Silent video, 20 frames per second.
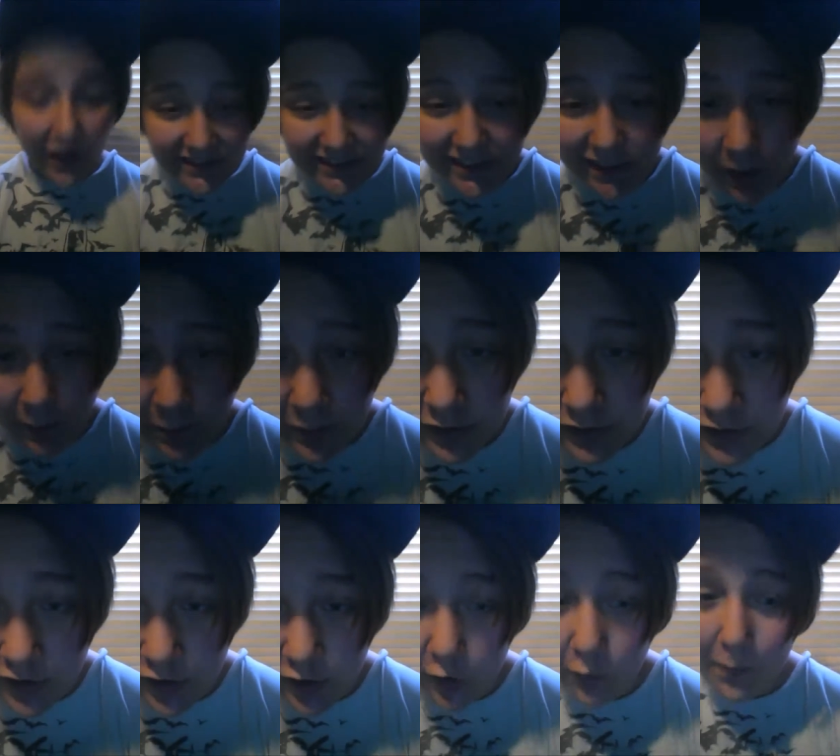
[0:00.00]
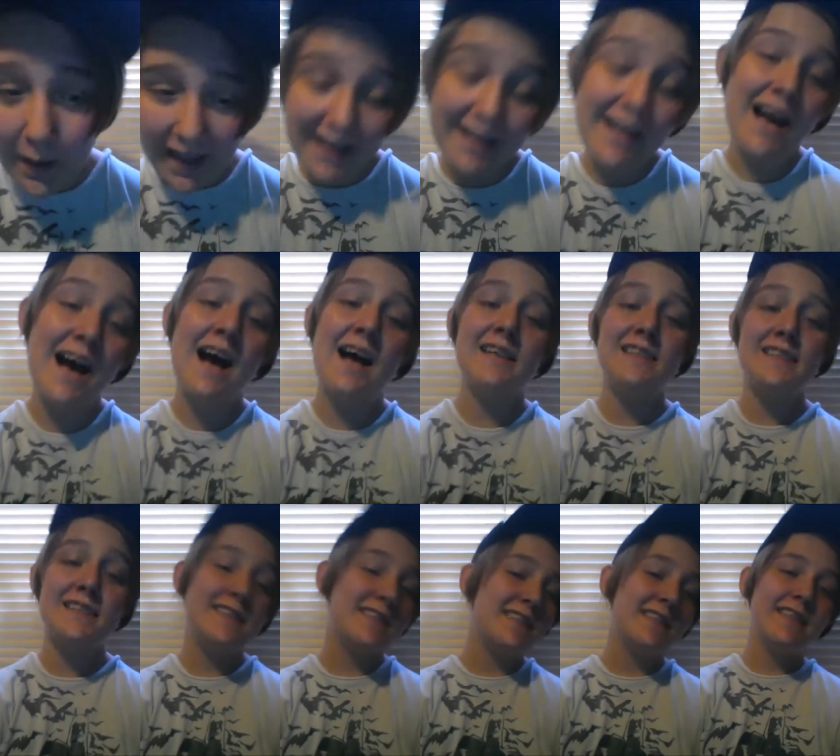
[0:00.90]
What's up YouTube? Hey guys,
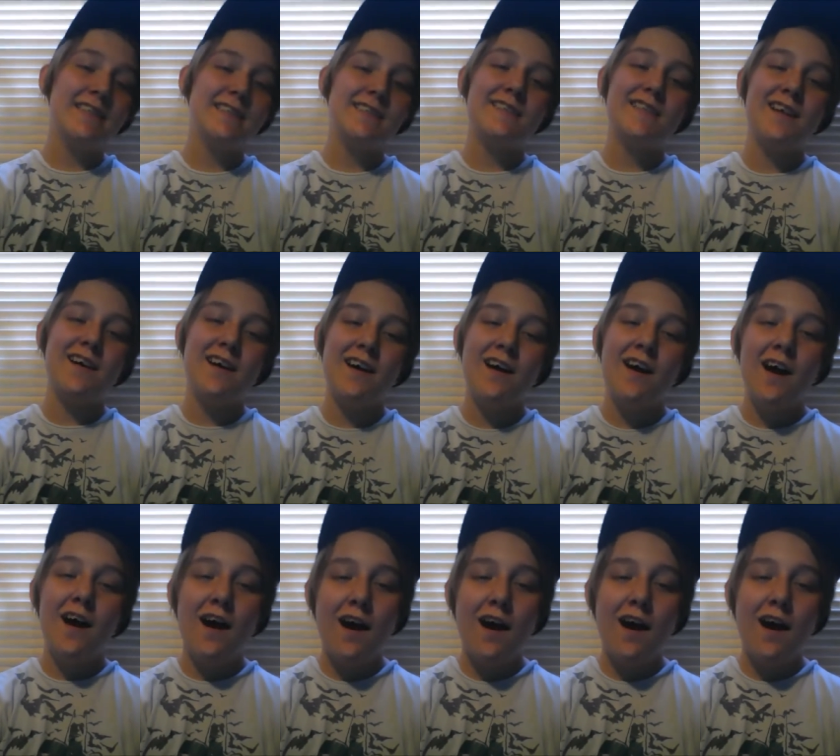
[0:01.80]
it's Lisa.